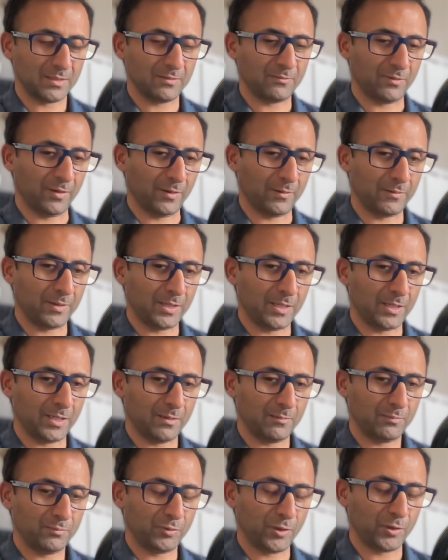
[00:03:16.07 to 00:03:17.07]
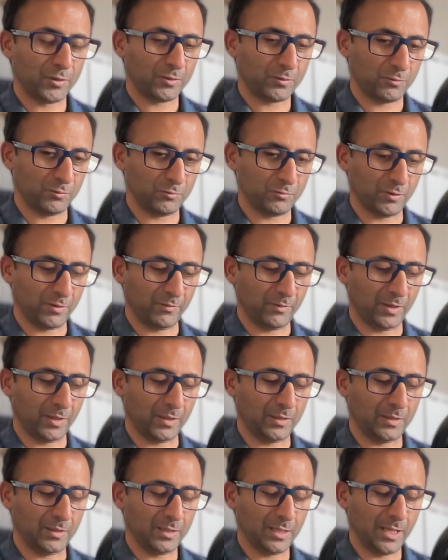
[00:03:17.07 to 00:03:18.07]
very protocol
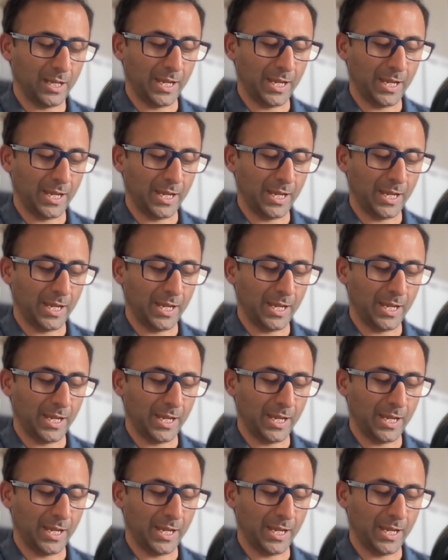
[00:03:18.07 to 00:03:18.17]
driven.